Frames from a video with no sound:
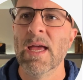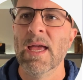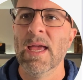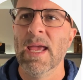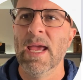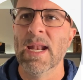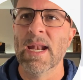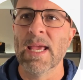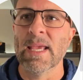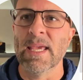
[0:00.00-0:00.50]

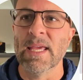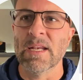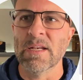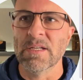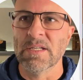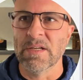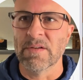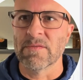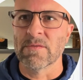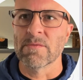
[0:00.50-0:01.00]
and I get a
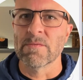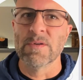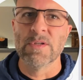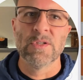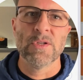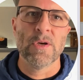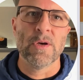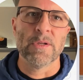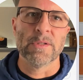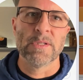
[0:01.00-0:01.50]
different
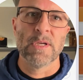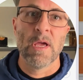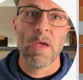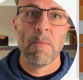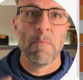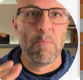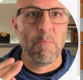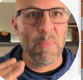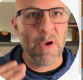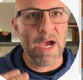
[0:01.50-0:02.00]
result.
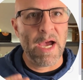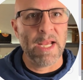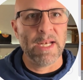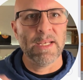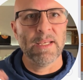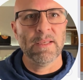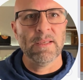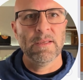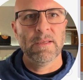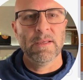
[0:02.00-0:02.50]
But
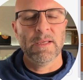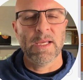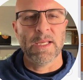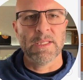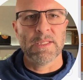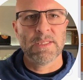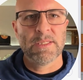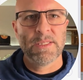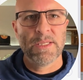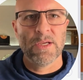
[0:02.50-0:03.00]
it
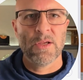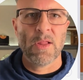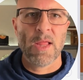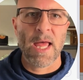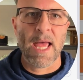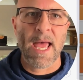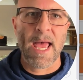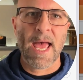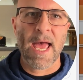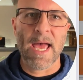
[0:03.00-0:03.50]
still
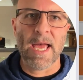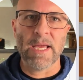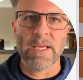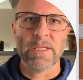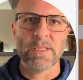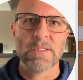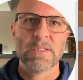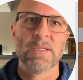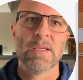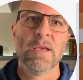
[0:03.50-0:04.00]

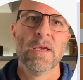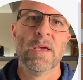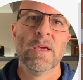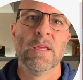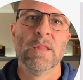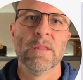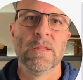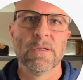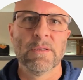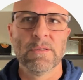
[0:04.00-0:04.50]
has
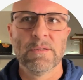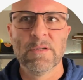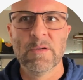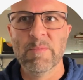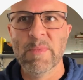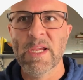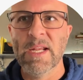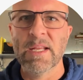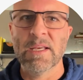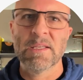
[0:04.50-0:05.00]
the
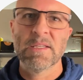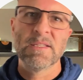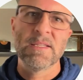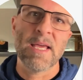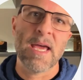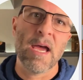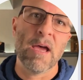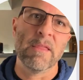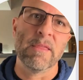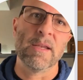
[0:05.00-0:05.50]
comedic
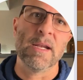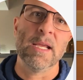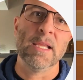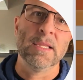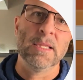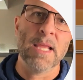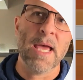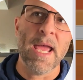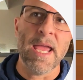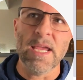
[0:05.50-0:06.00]
style that I
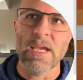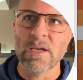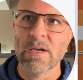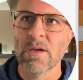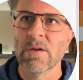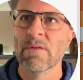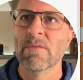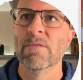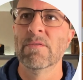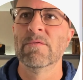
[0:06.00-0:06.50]
like
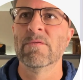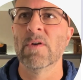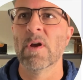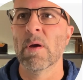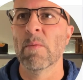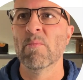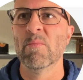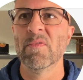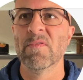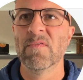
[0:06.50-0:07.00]

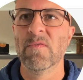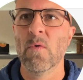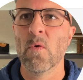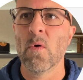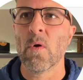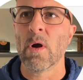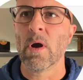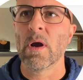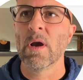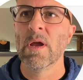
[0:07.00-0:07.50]
from
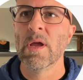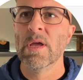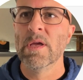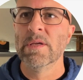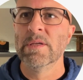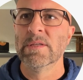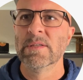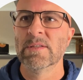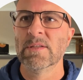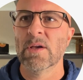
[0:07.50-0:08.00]
before.
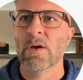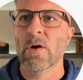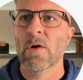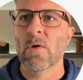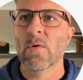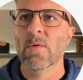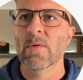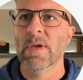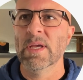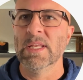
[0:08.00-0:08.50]

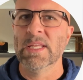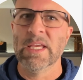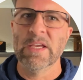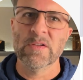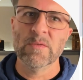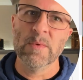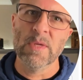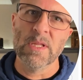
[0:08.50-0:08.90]
So it gives me